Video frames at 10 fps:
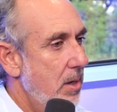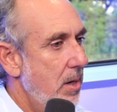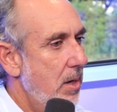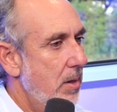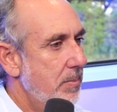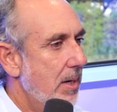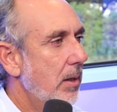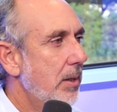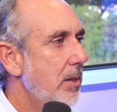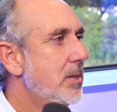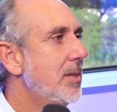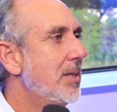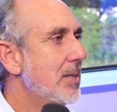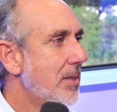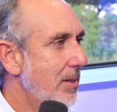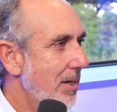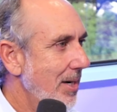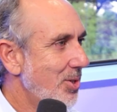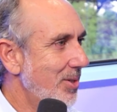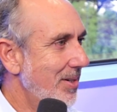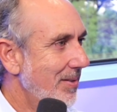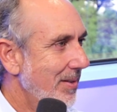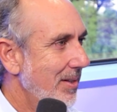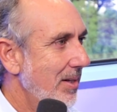that lead to disconnection.